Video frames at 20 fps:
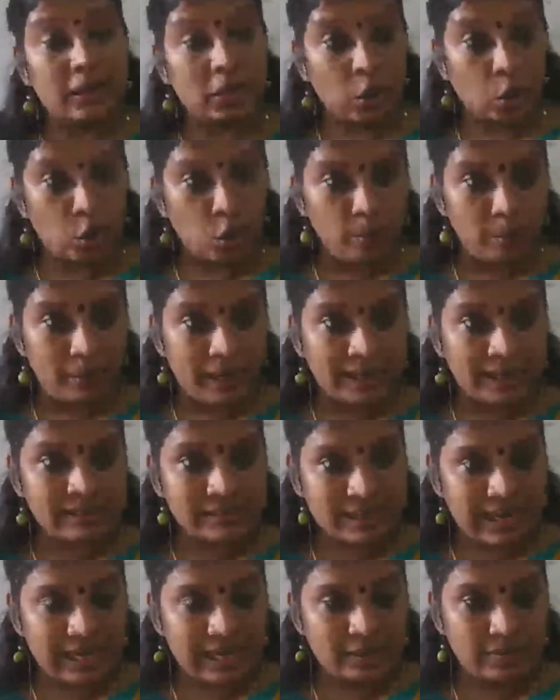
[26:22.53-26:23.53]

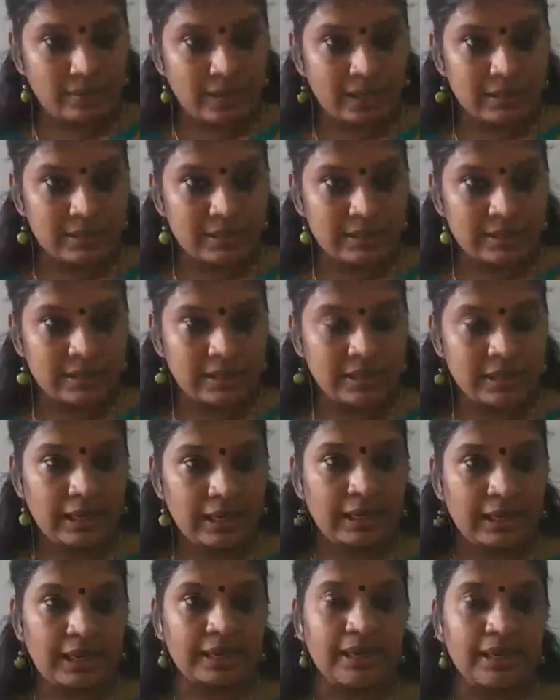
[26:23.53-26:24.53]
make complex statements
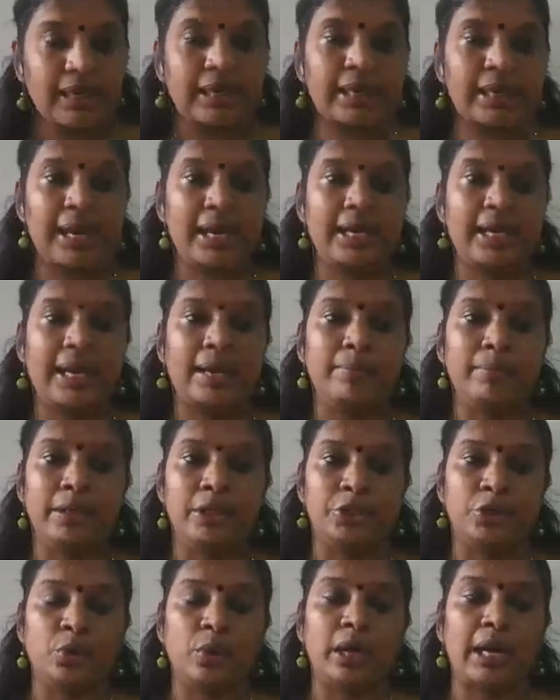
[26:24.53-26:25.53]
and he
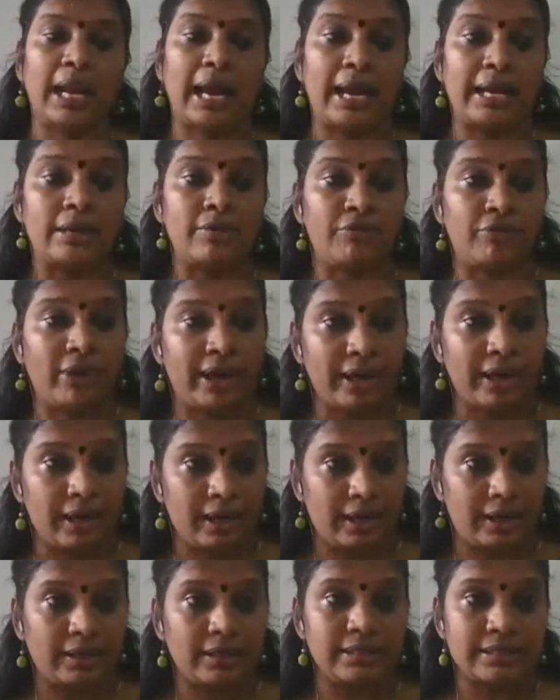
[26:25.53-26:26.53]
can able to
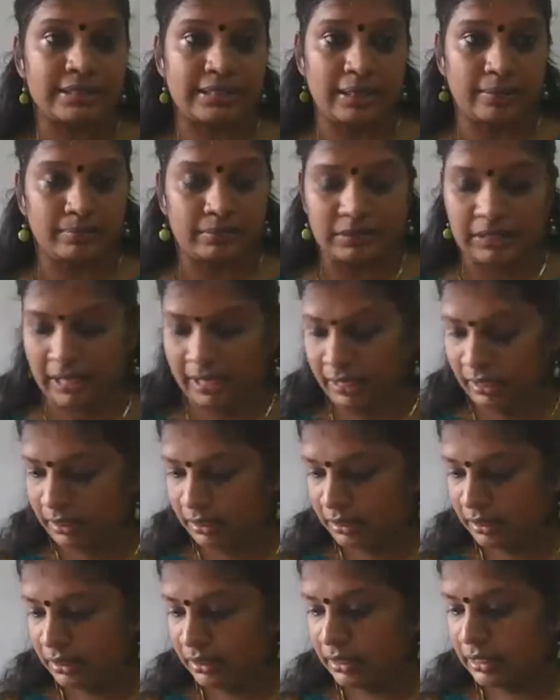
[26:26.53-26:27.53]
clarify
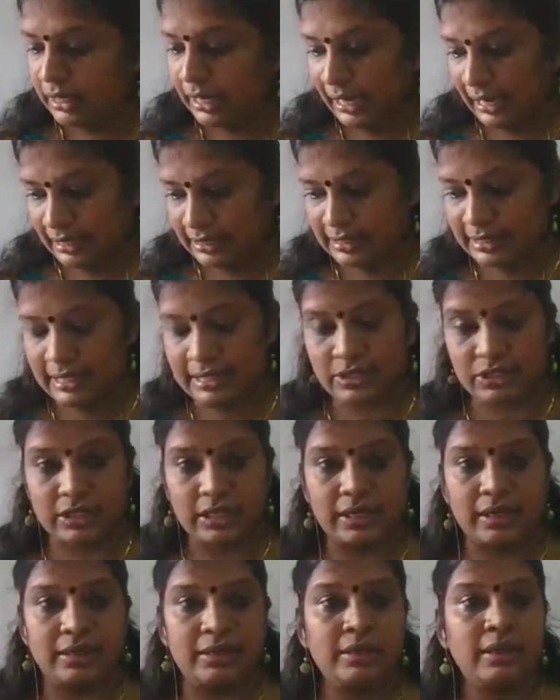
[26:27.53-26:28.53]
something,
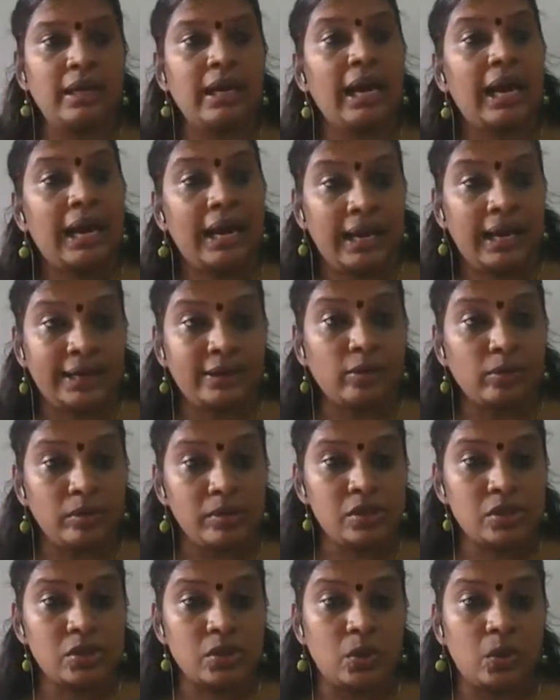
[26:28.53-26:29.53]
etc.,
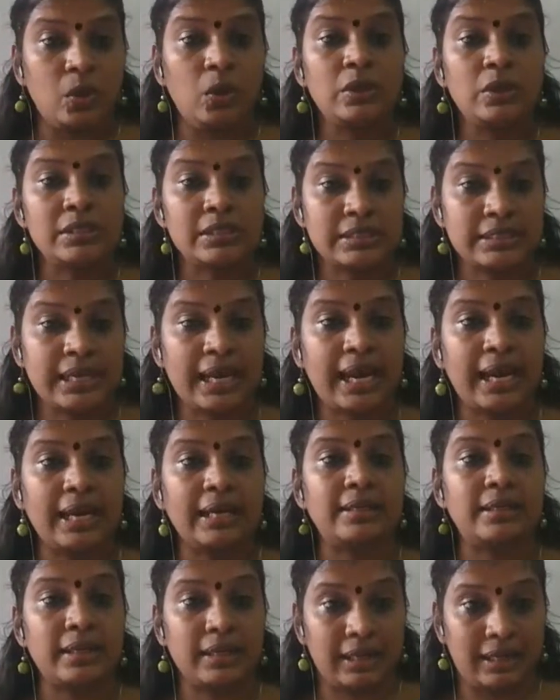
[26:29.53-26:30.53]
and also
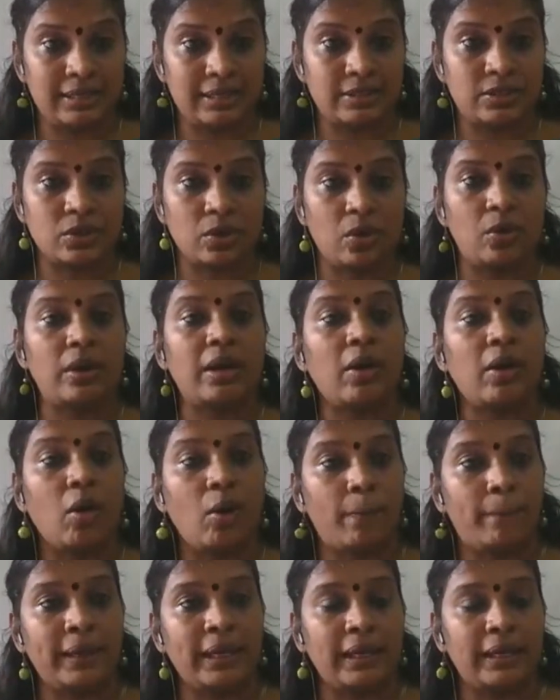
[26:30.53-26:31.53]
state his
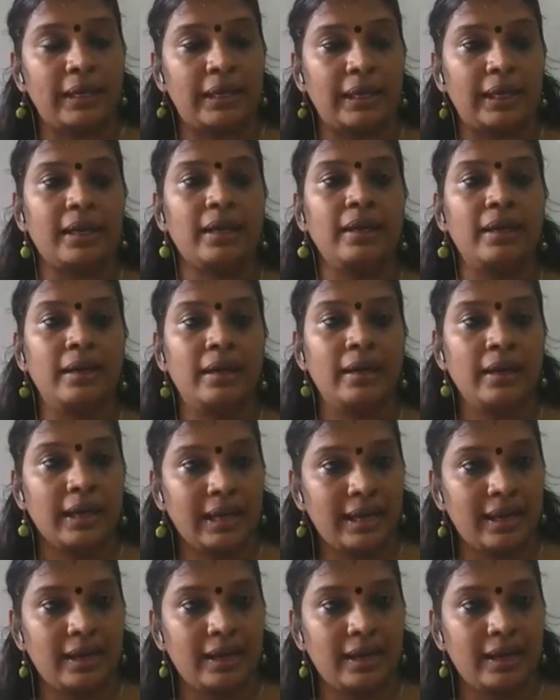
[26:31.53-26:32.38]
own opinion.